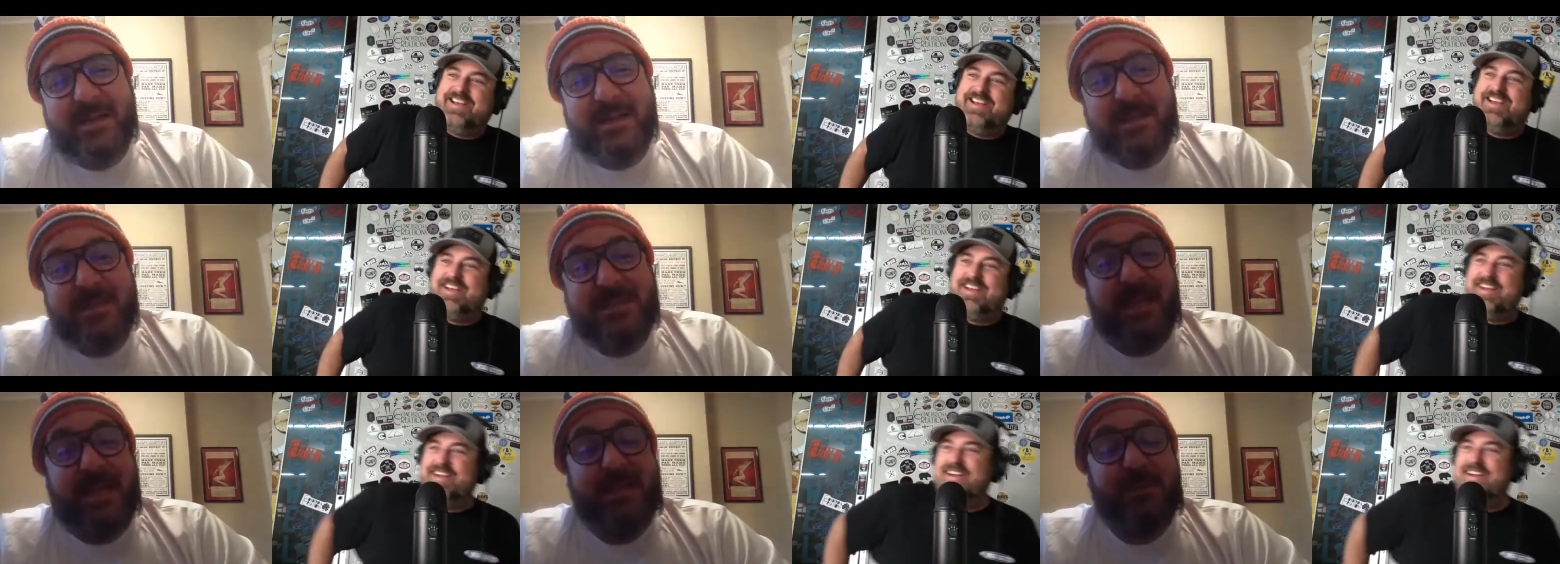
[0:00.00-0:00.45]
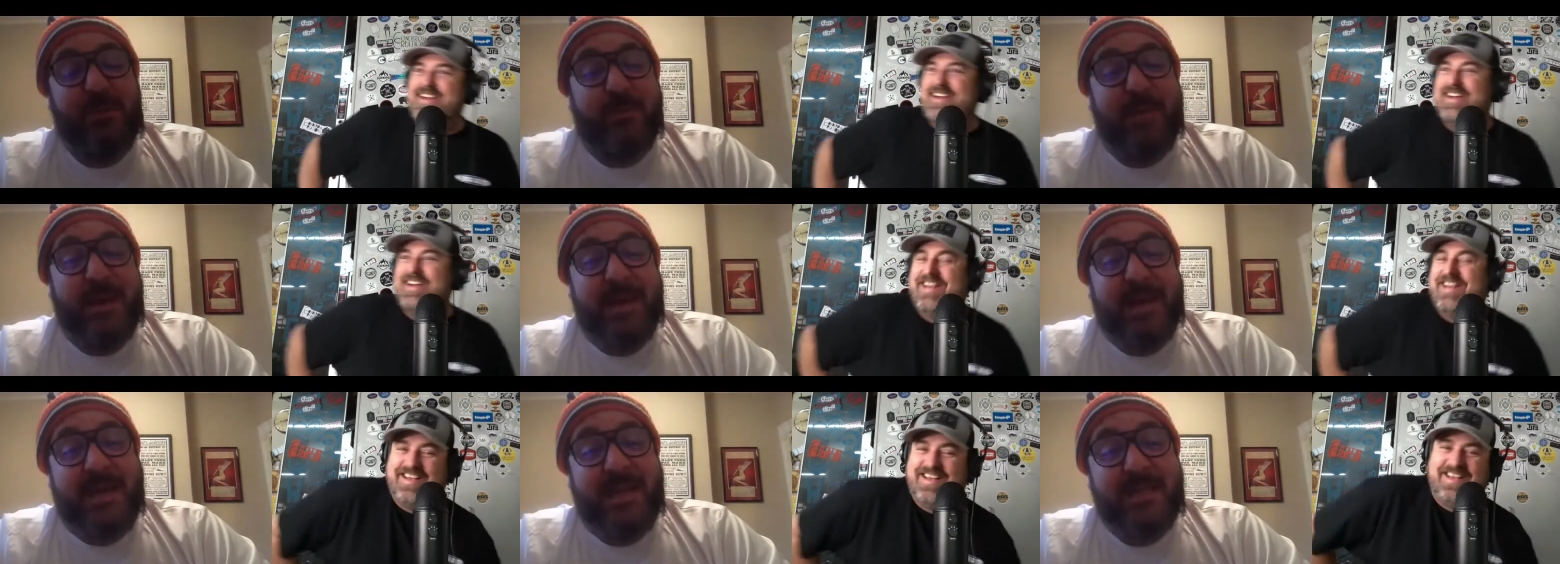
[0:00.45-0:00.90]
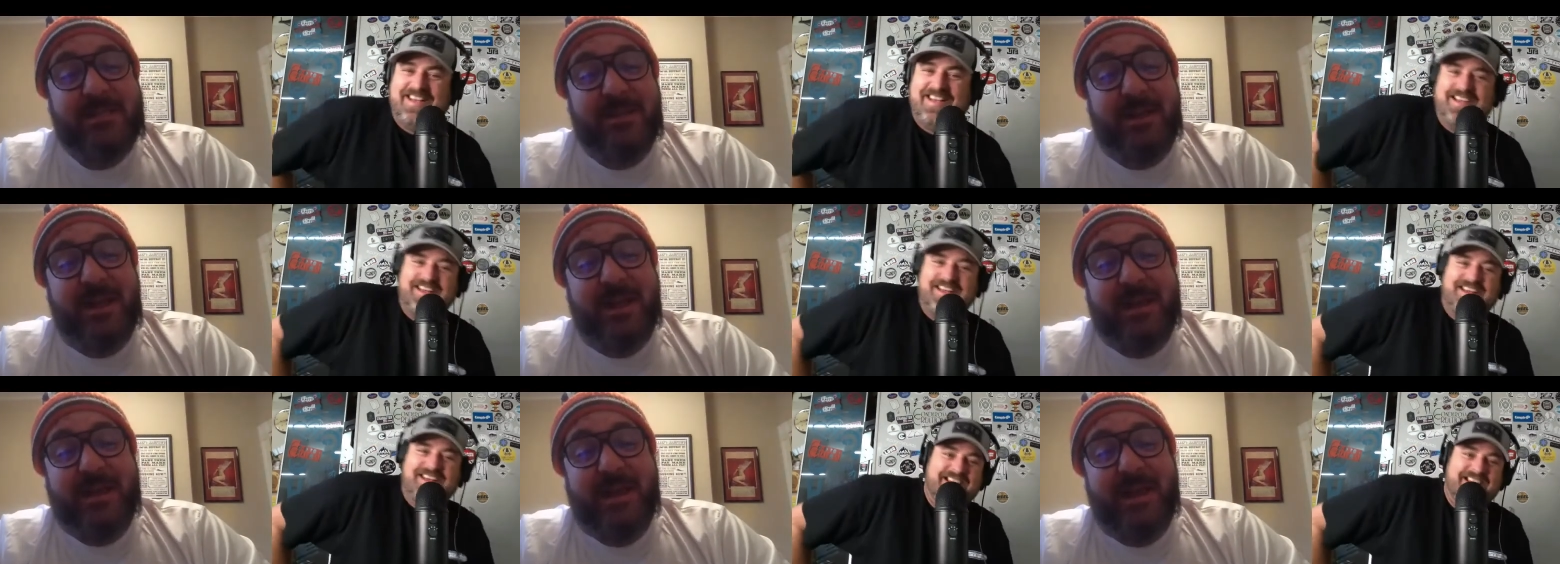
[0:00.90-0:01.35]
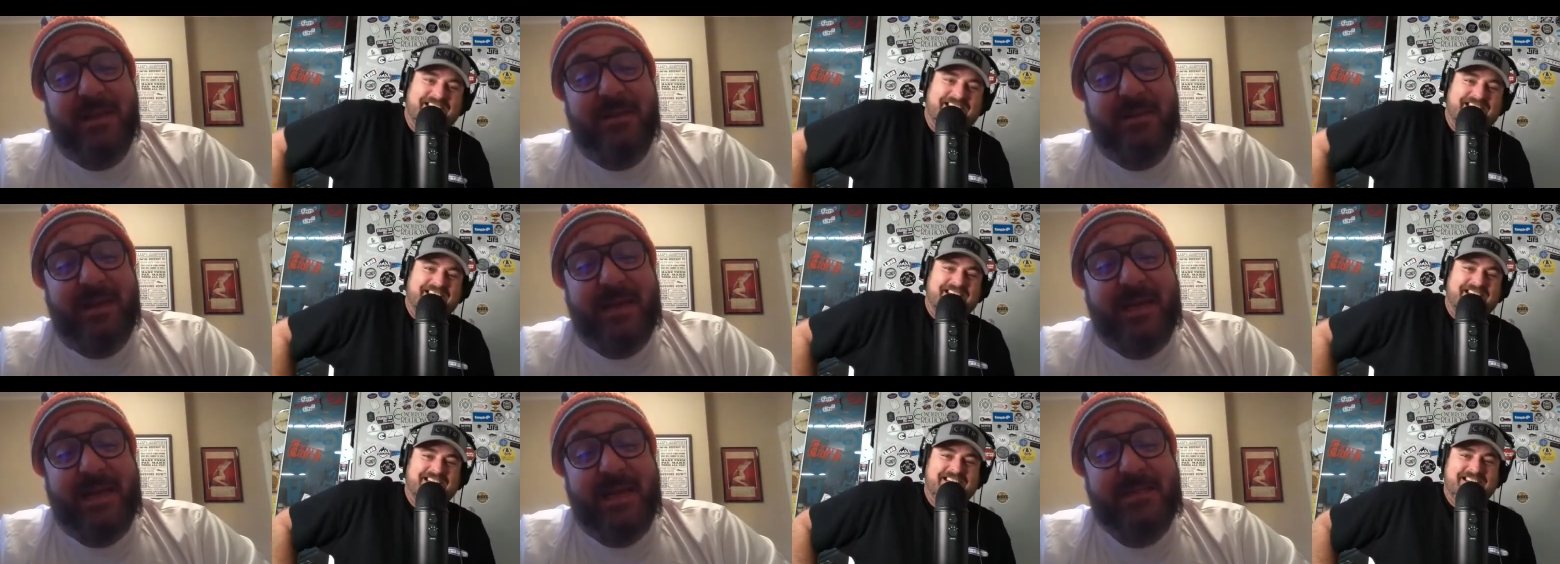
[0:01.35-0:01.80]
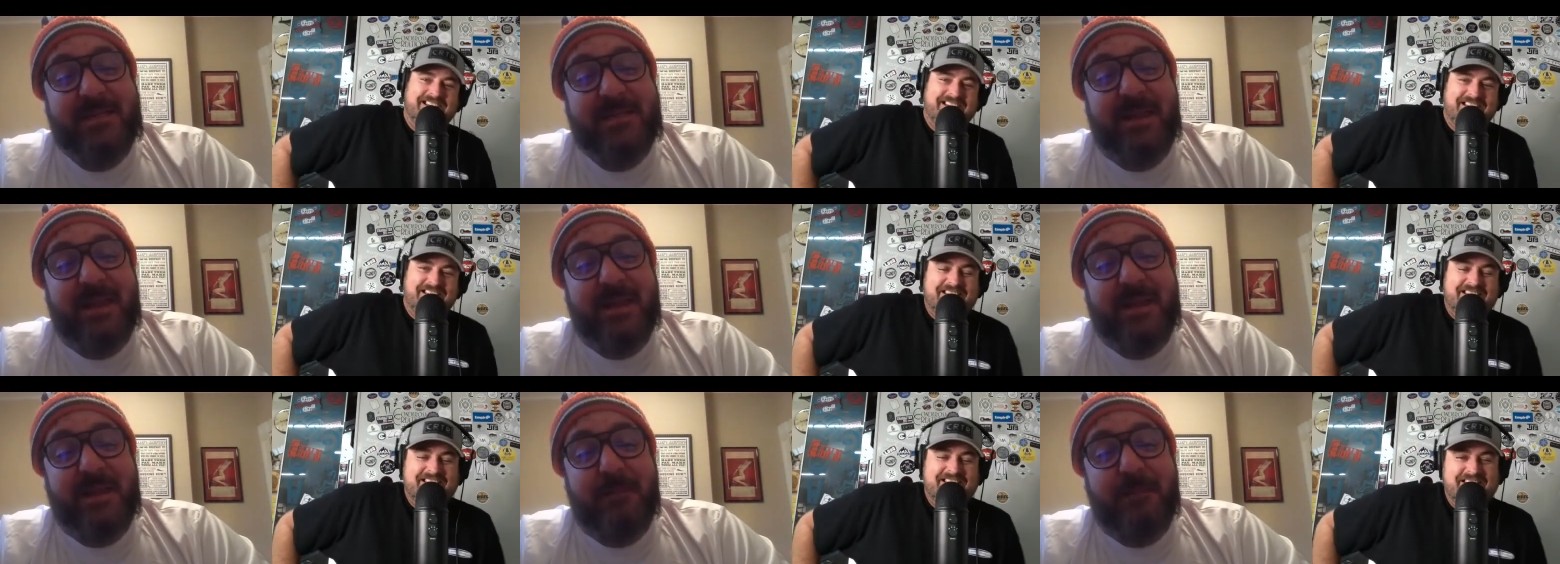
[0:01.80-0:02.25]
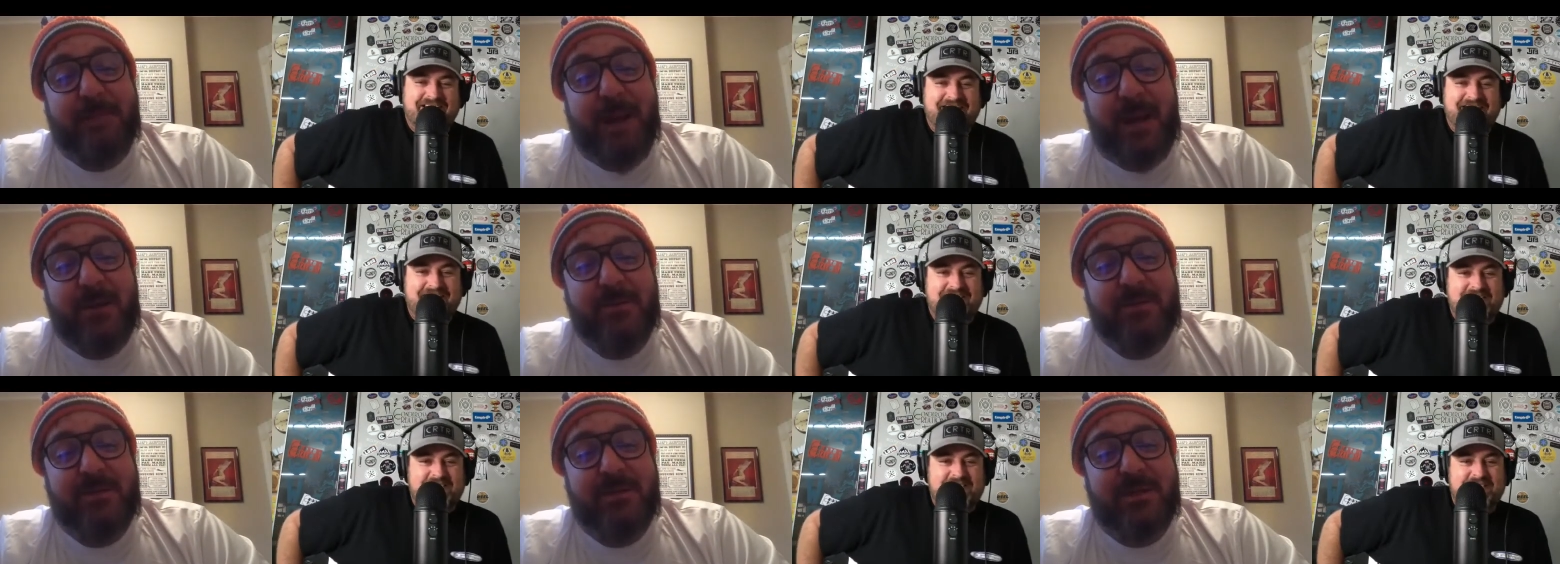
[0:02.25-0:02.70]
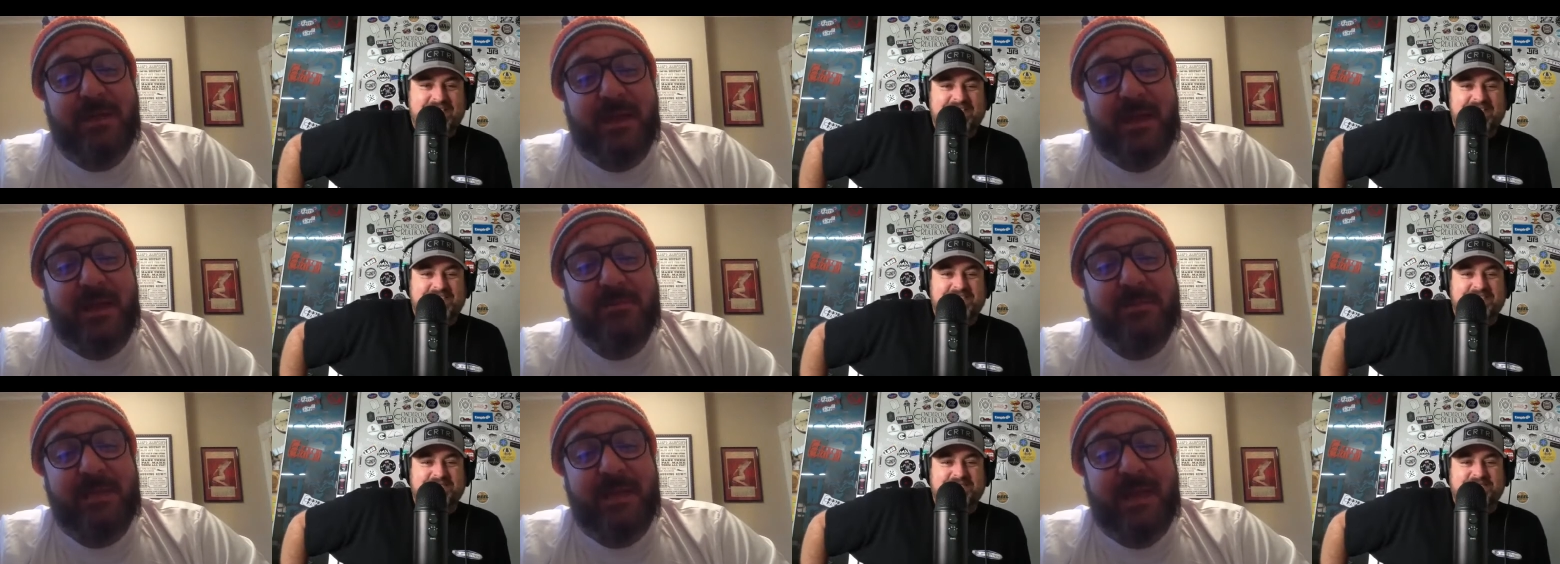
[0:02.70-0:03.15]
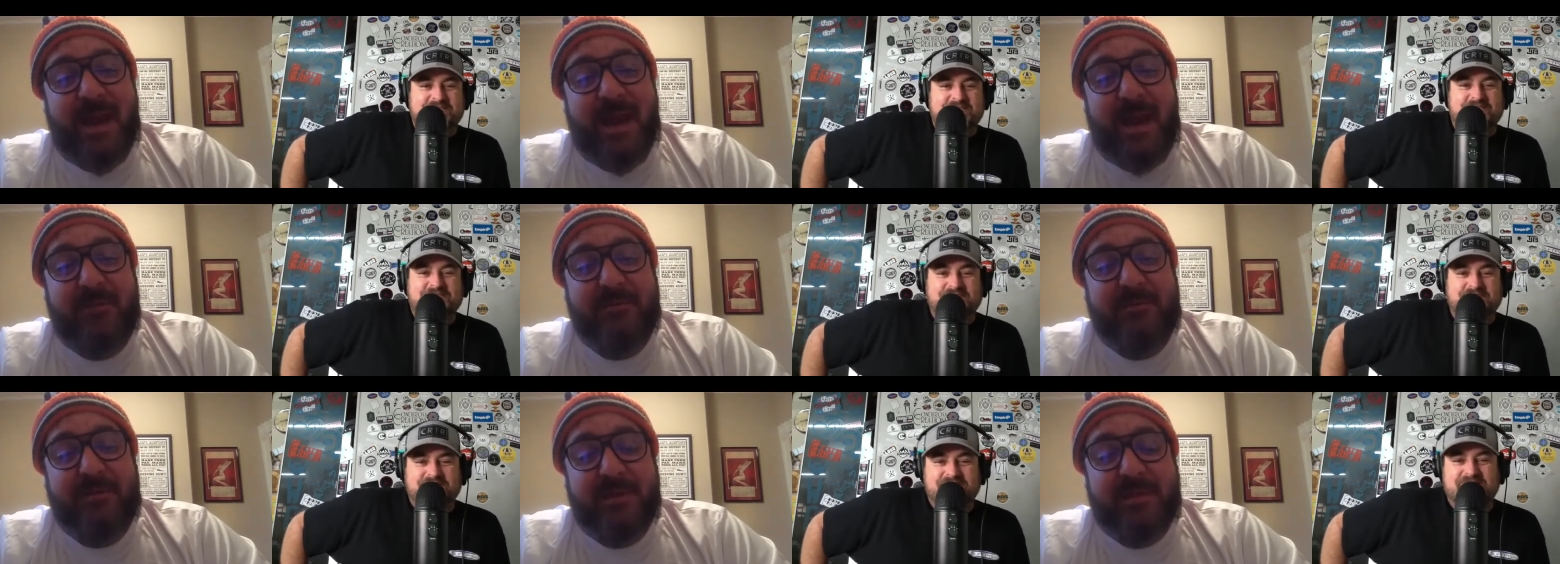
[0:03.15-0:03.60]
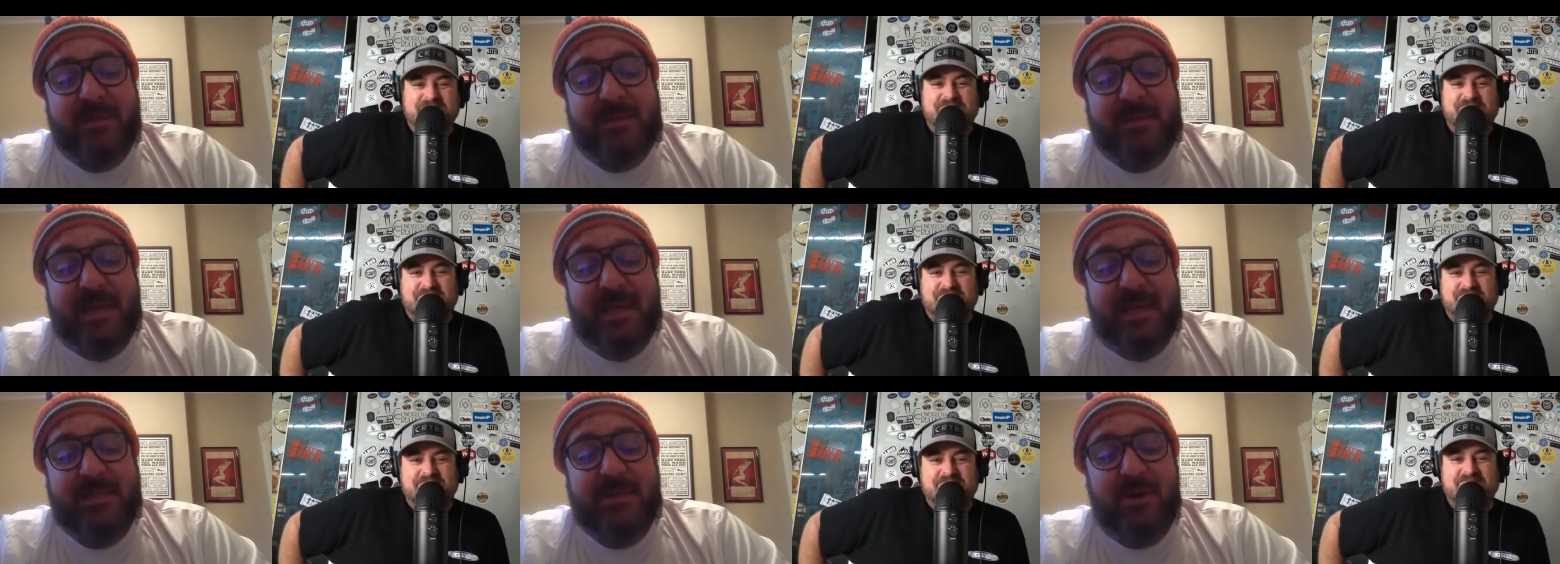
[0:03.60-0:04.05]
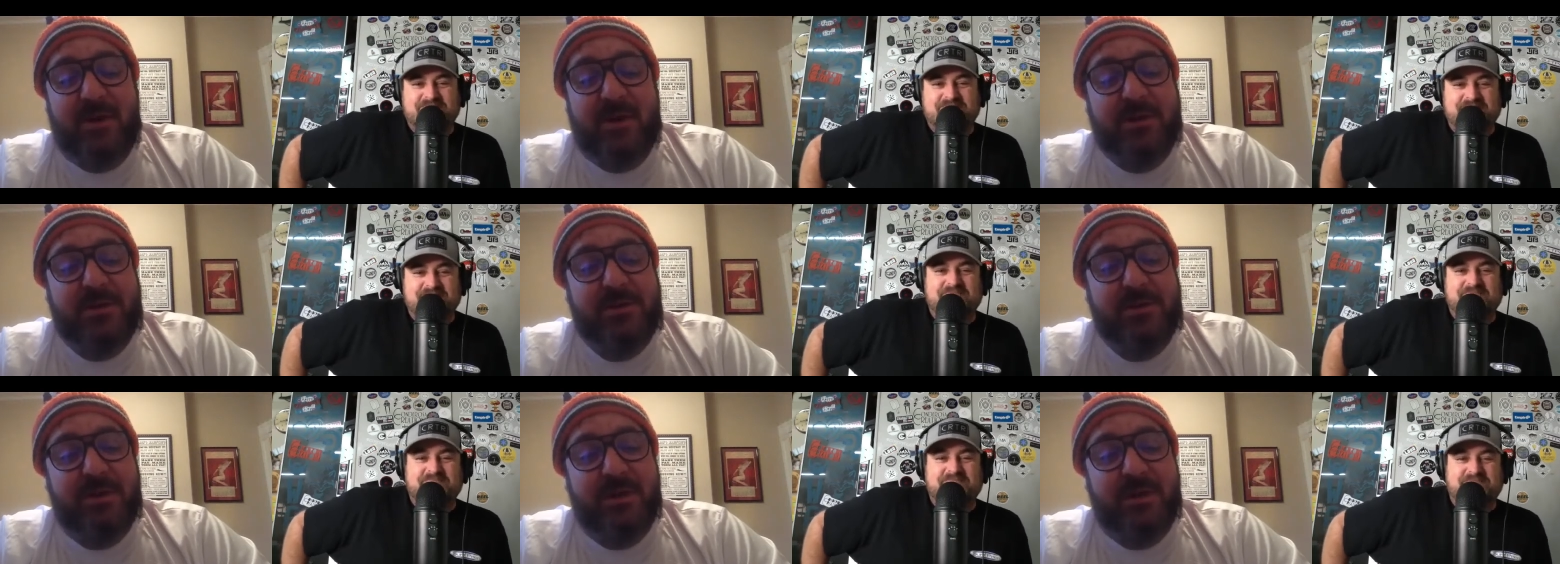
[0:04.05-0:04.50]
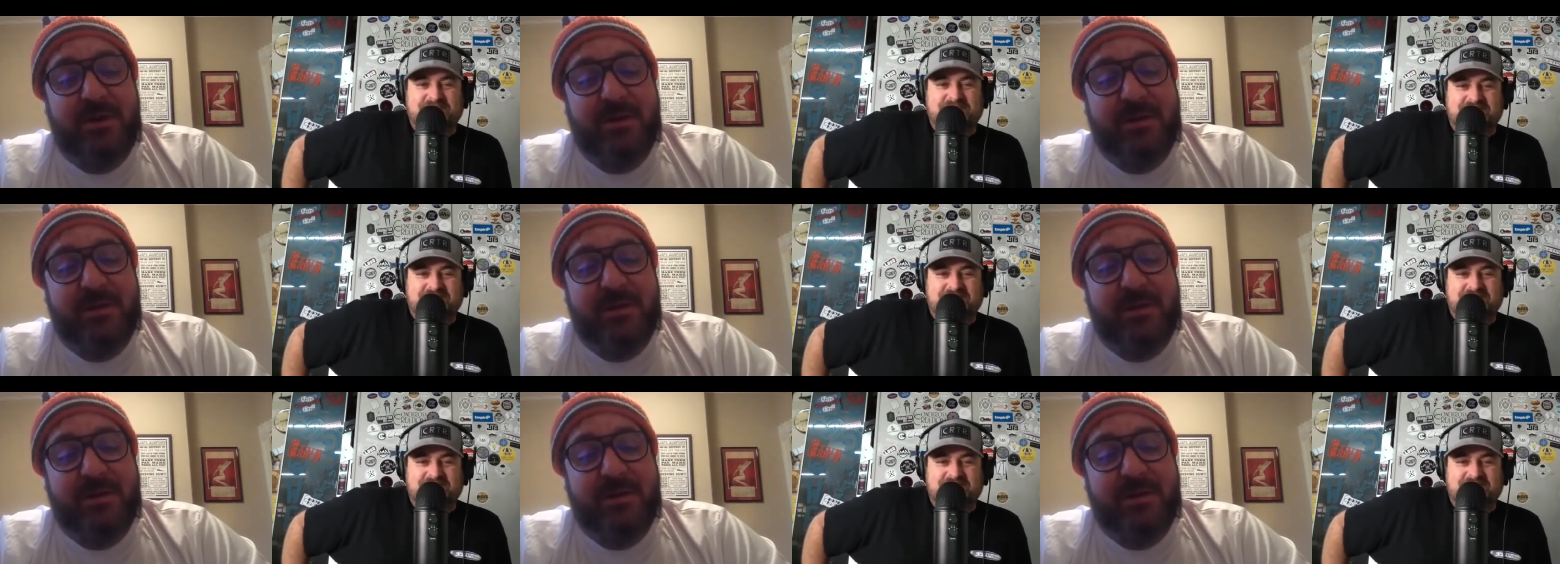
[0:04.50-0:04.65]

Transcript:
Speaker 1: so that's what my kids are like. Then my kids are like the bouncer that comes in after the set has gone too long.